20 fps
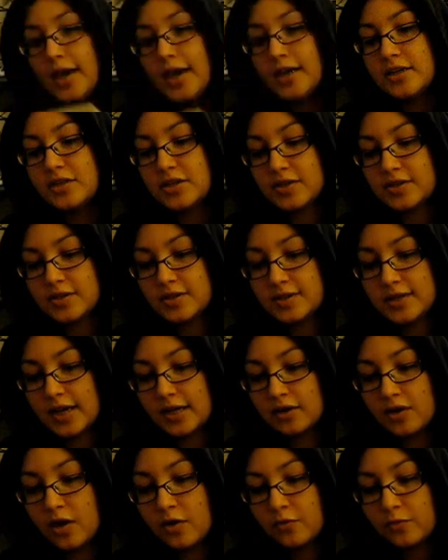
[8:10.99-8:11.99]
I
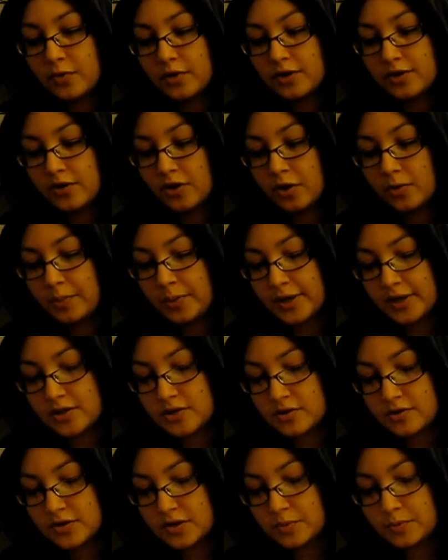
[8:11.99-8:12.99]
love when there are
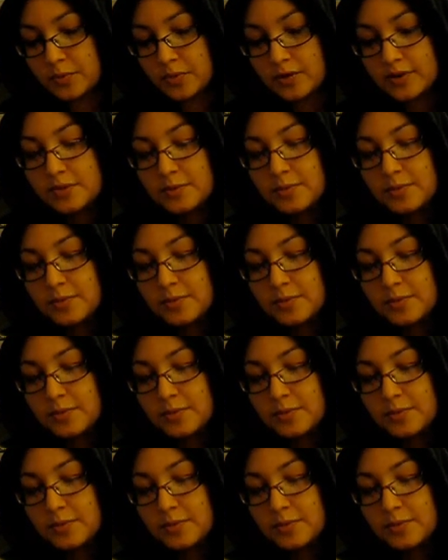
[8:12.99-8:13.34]
pictures in books